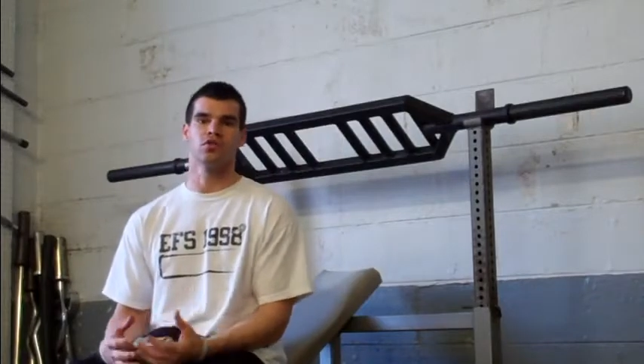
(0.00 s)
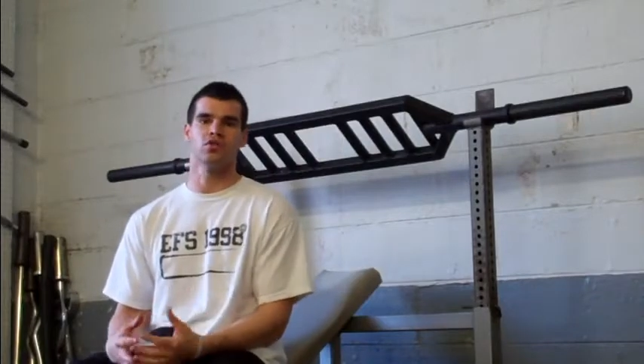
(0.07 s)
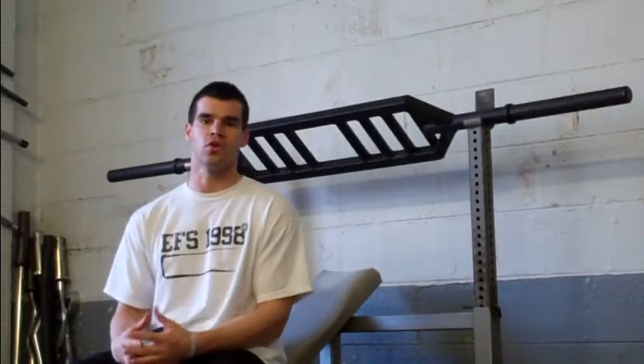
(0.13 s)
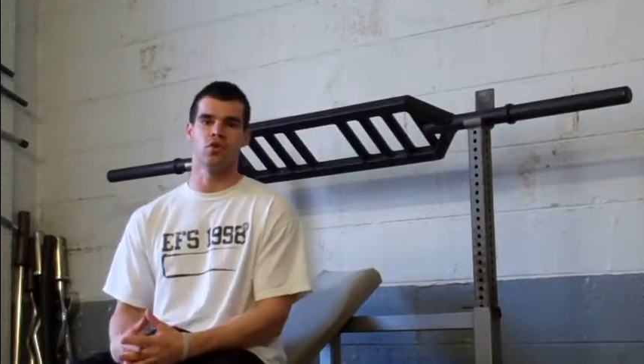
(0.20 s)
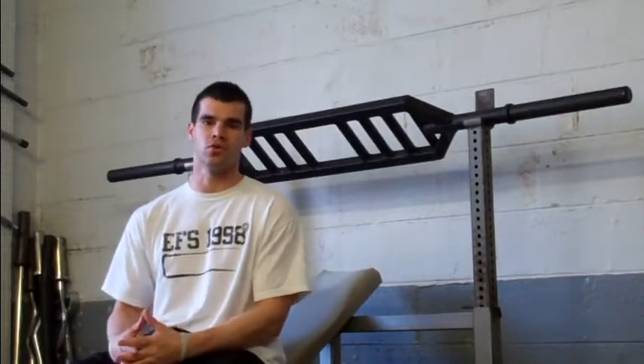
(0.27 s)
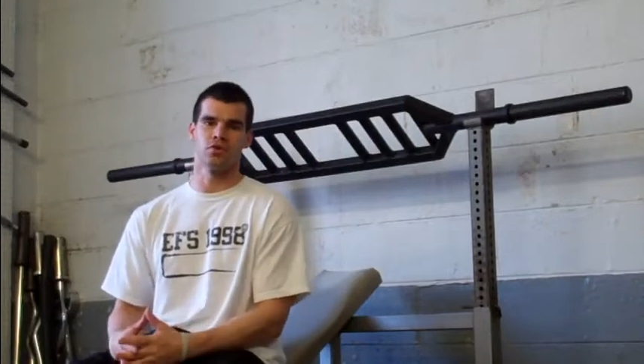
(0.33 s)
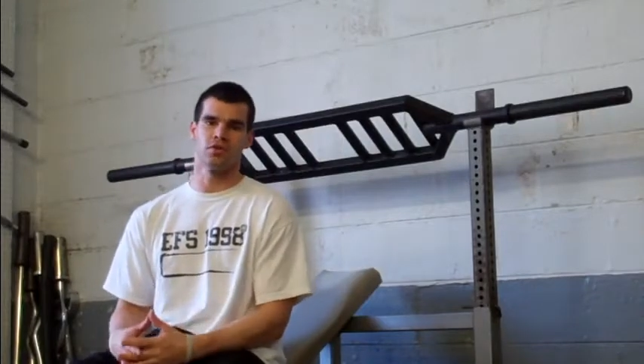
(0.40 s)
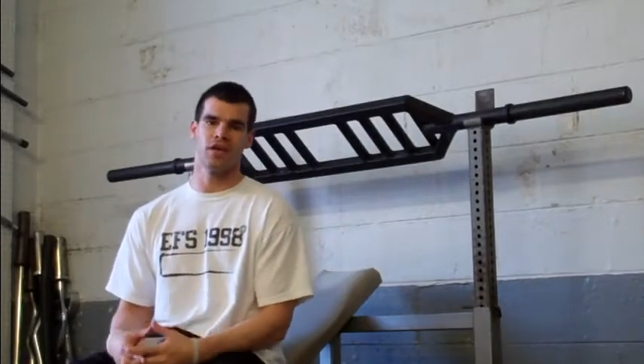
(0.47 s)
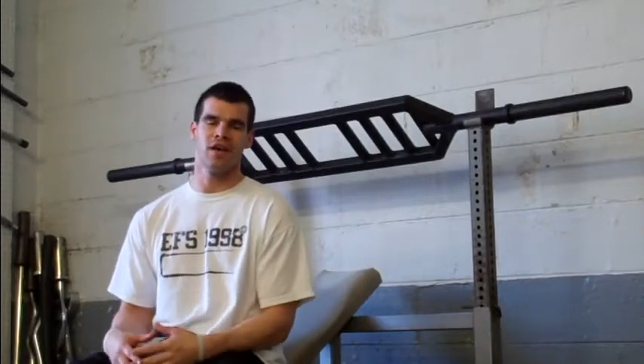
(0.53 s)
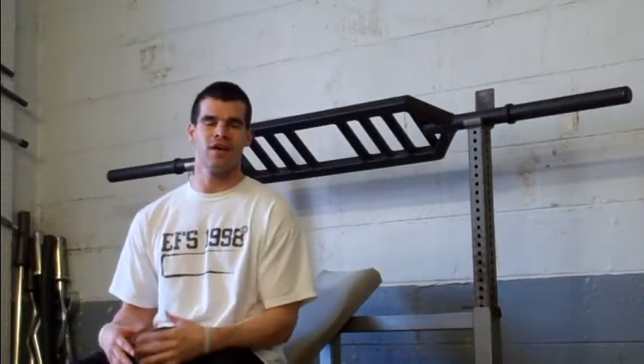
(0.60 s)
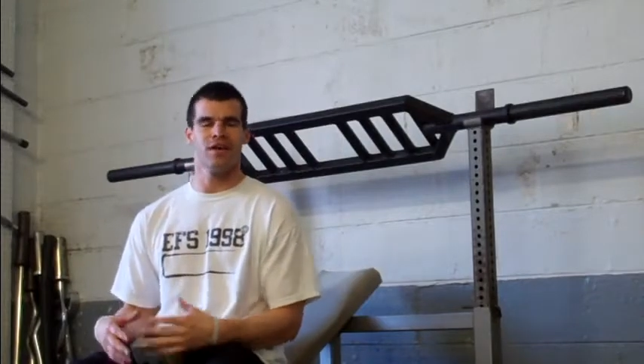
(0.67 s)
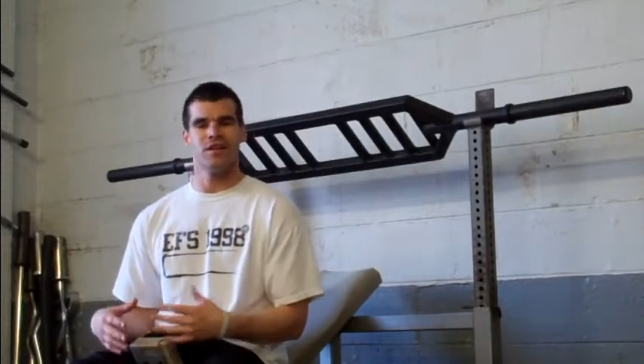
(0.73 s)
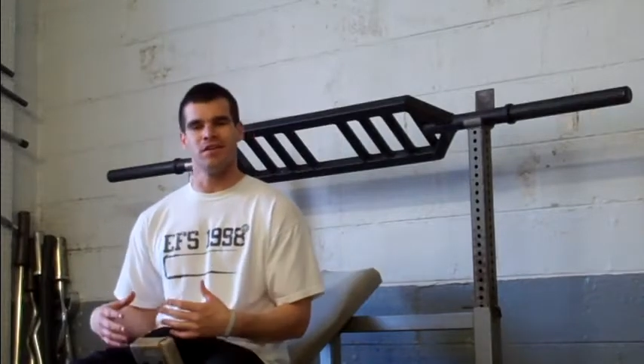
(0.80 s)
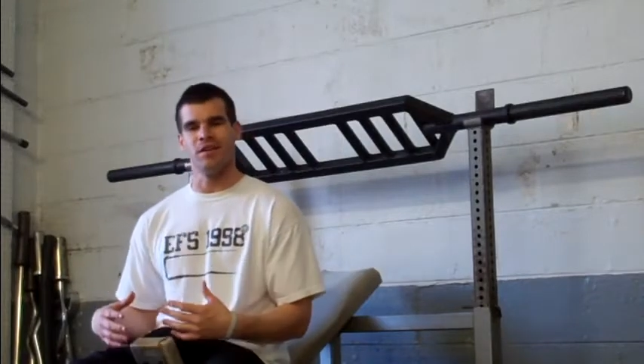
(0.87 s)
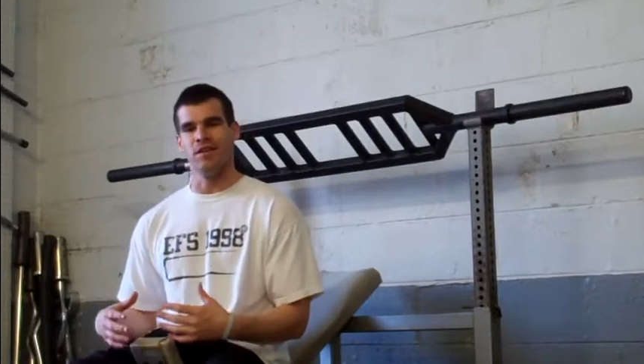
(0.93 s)
shoulders
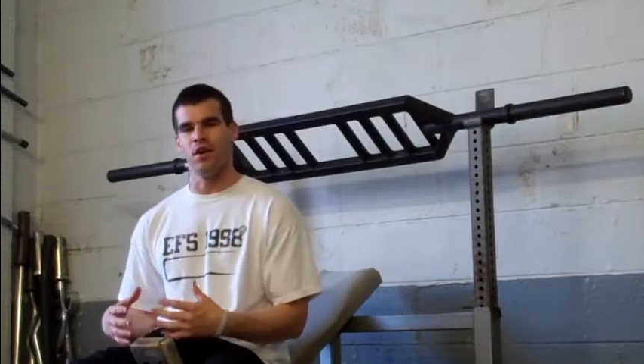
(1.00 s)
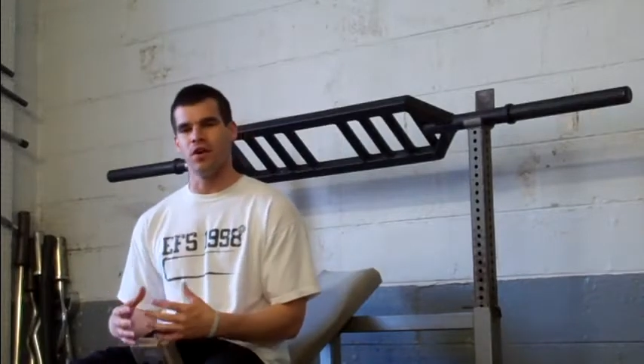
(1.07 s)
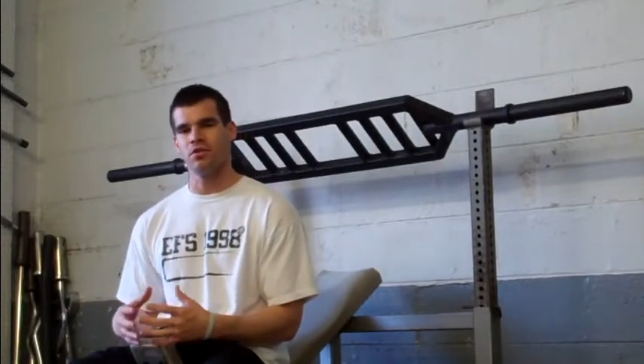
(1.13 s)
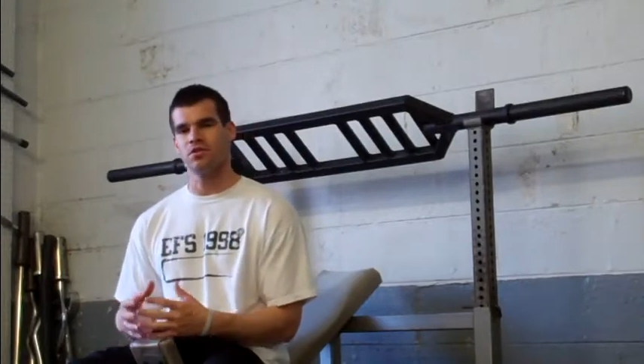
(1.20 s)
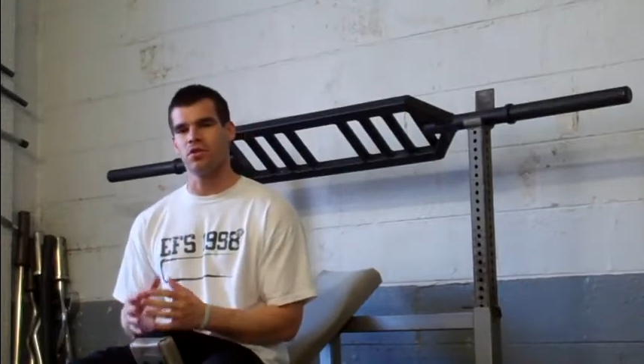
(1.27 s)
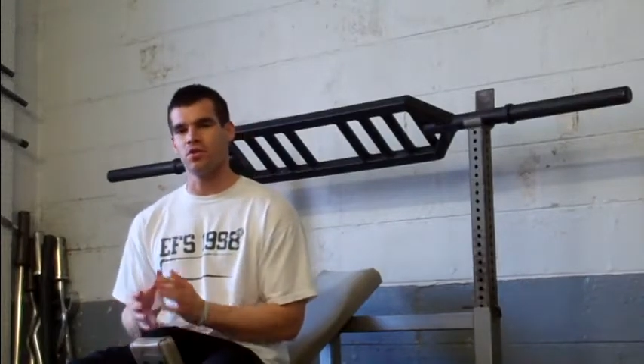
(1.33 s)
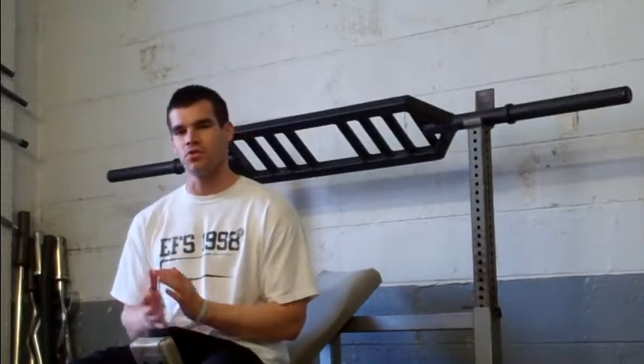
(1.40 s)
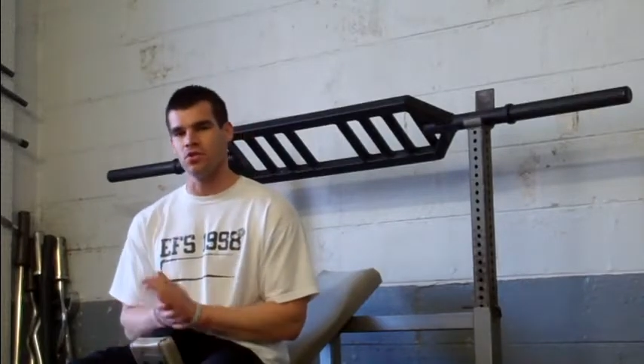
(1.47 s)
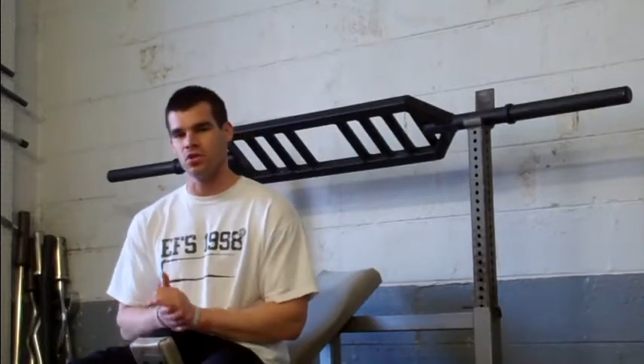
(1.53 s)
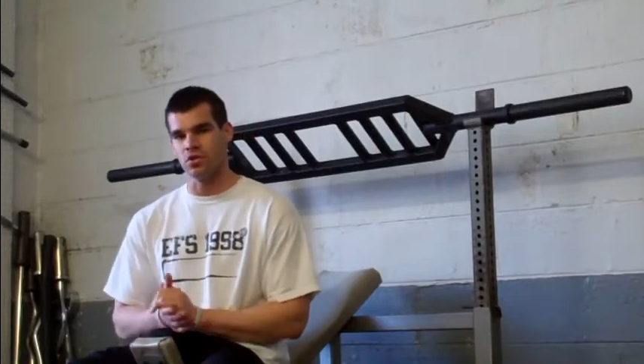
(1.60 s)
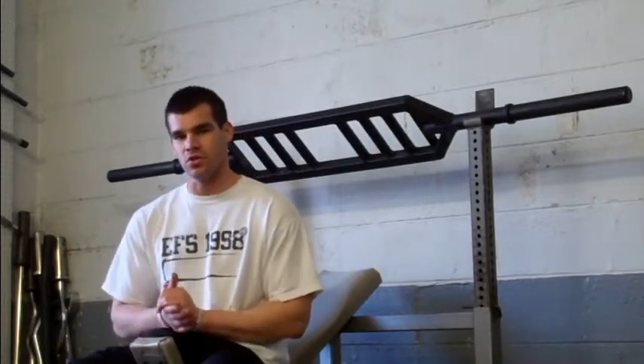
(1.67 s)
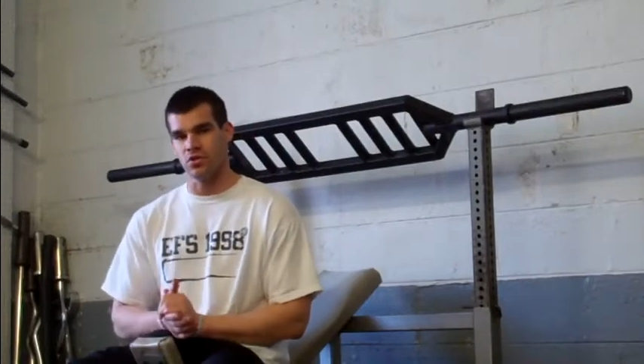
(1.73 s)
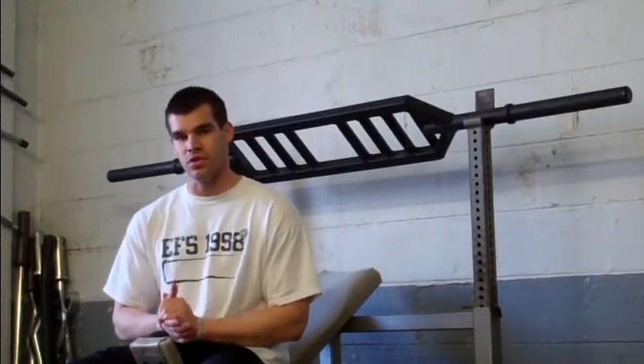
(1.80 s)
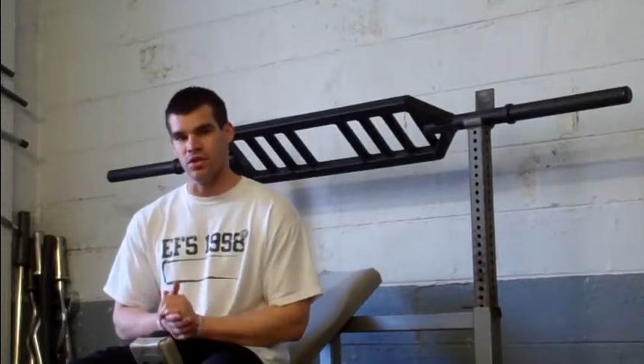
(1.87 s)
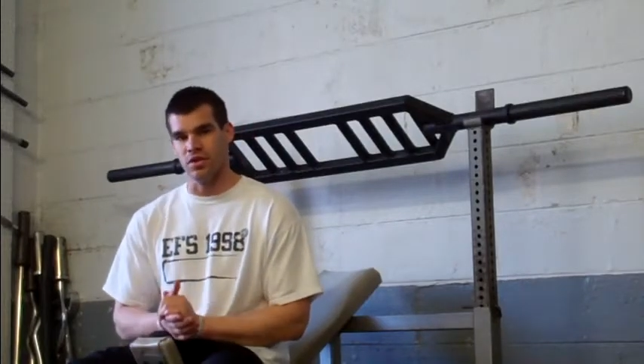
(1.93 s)
that also
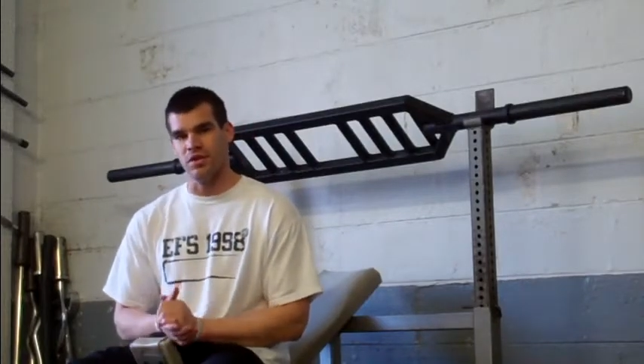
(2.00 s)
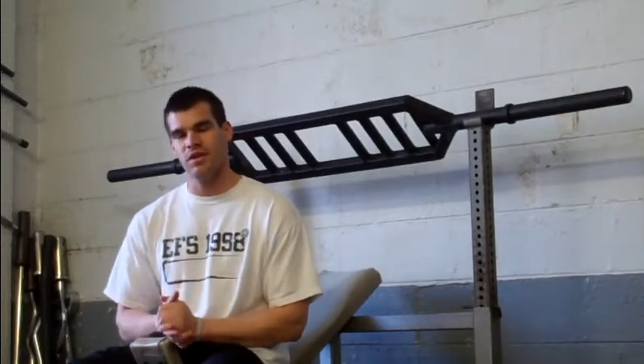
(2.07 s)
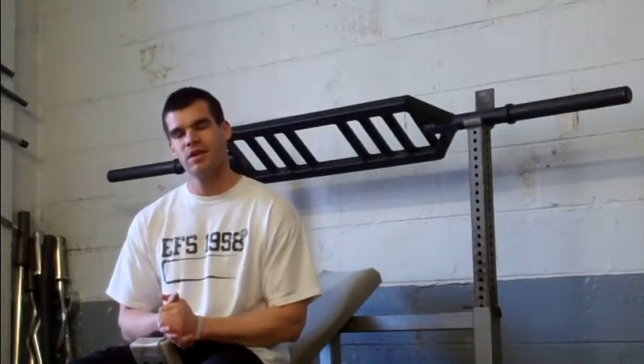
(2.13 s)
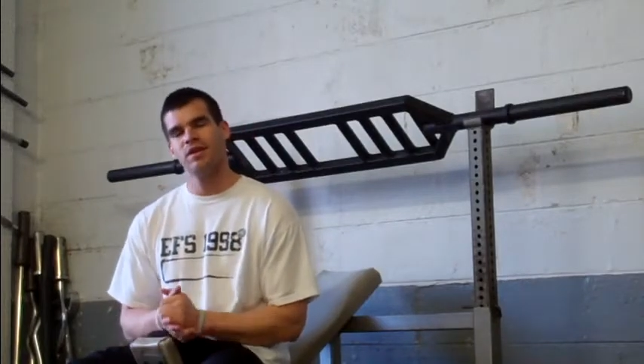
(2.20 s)
look good.